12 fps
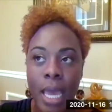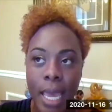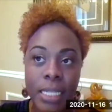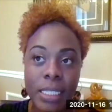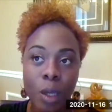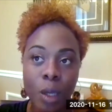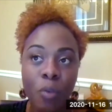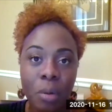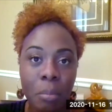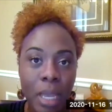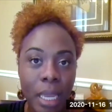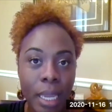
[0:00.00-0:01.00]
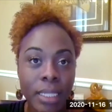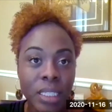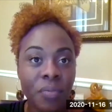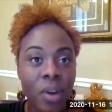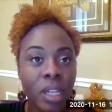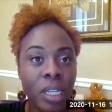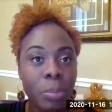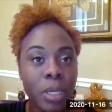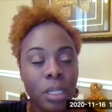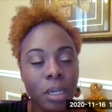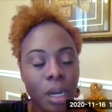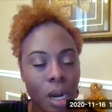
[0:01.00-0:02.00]
And so for me,
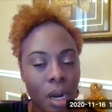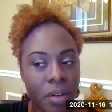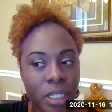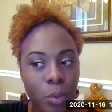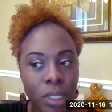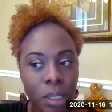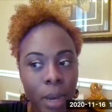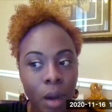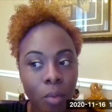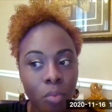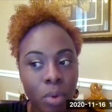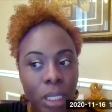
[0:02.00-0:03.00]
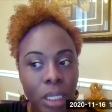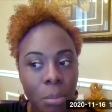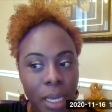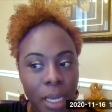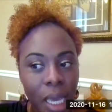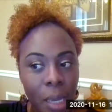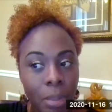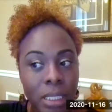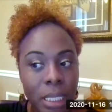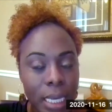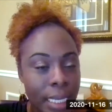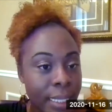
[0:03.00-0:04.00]
developing the courage was about really being able
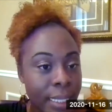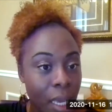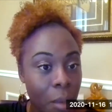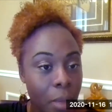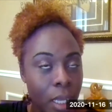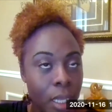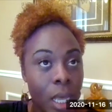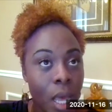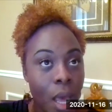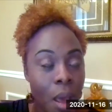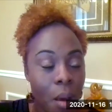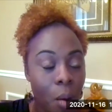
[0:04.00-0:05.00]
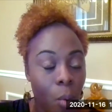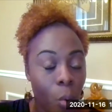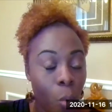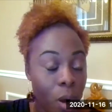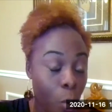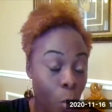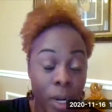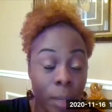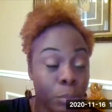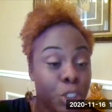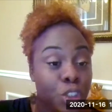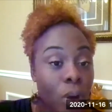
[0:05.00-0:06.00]
to examine where, what
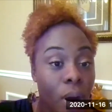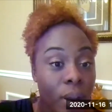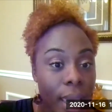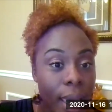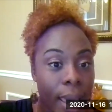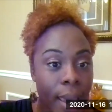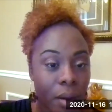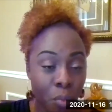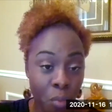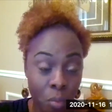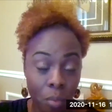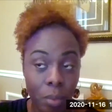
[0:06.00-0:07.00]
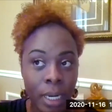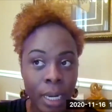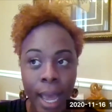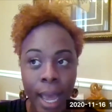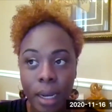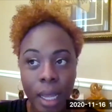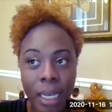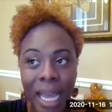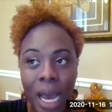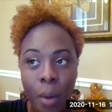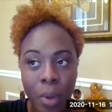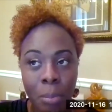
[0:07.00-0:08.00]
I'm strong at, not
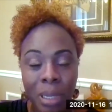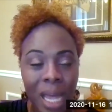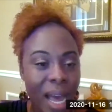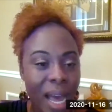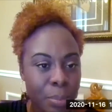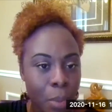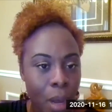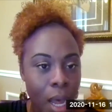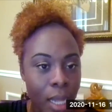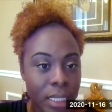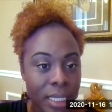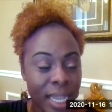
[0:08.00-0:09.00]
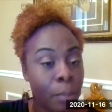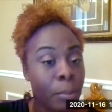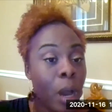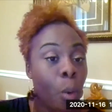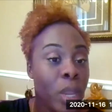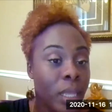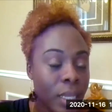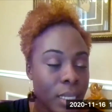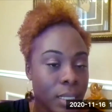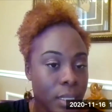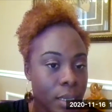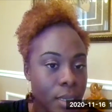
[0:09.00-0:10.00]
allowing blind spots like my
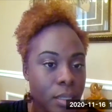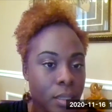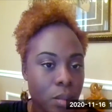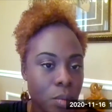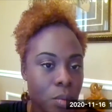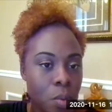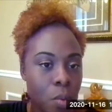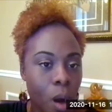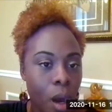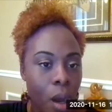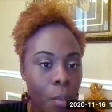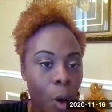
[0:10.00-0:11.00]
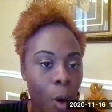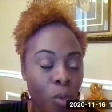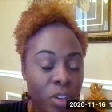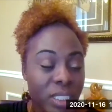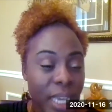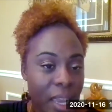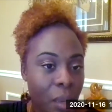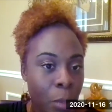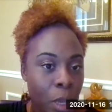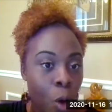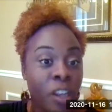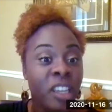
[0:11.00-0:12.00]
weaknesses to um, overtake
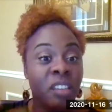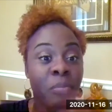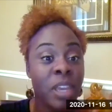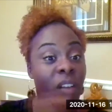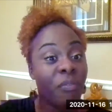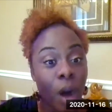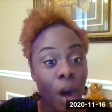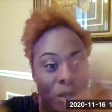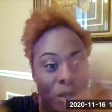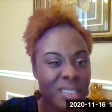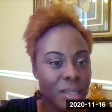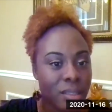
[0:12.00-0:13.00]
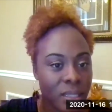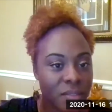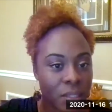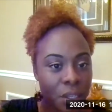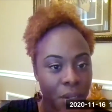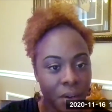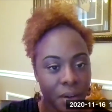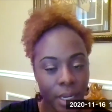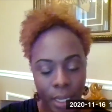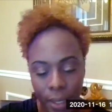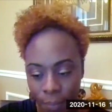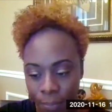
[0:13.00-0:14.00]
me or give me a false sense of
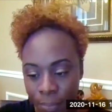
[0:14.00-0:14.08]
security.